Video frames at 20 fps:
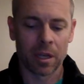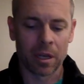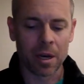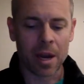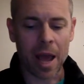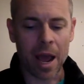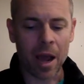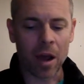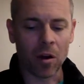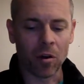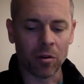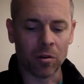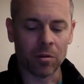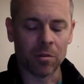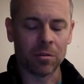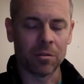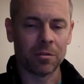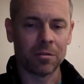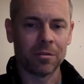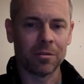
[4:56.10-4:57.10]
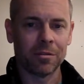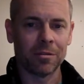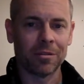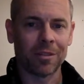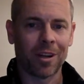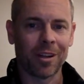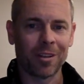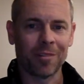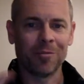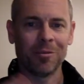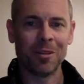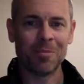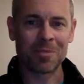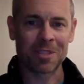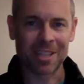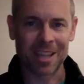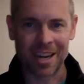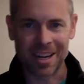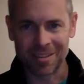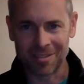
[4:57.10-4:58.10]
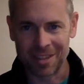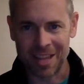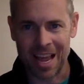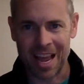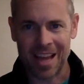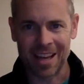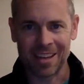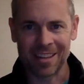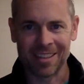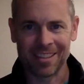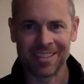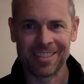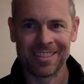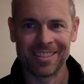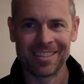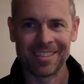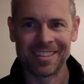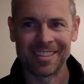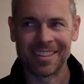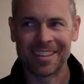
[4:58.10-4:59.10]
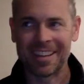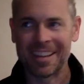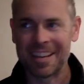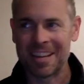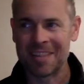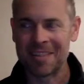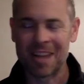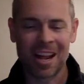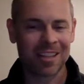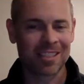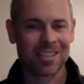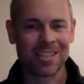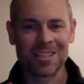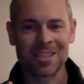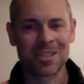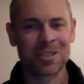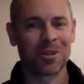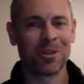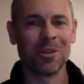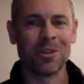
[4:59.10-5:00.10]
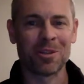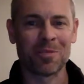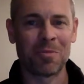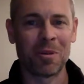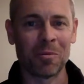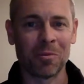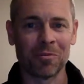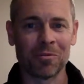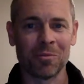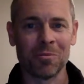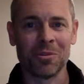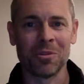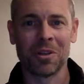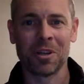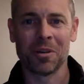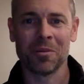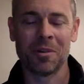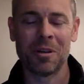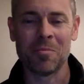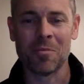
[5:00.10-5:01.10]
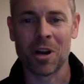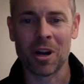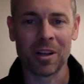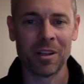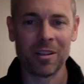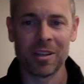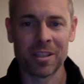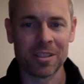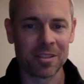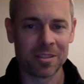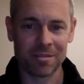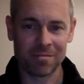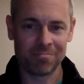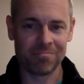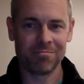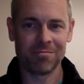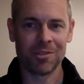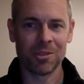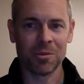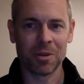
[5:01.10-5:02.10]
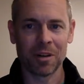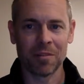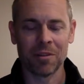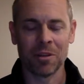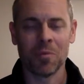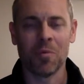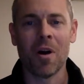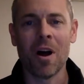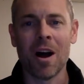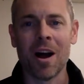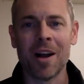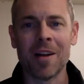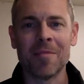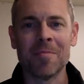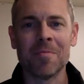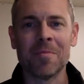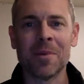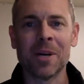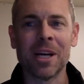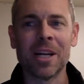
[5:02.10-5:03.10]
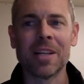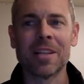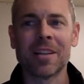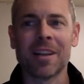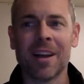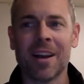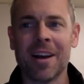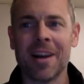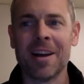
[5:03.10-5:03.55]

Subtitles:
Now, on the flip side of that, Not to discourage people from doing a remodel, you can do whatever you want, but